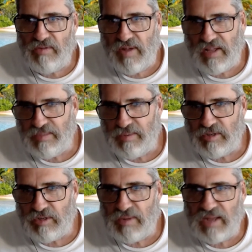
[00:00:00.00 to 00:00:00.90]
fide
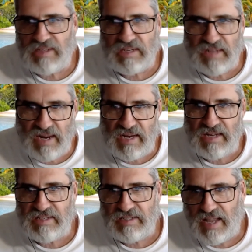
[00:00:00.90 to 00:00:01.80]
spiritual master,
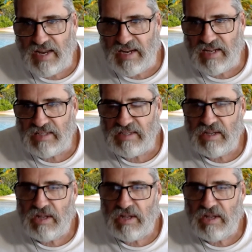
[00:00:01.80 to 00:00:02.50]
cleanliness, steadiness,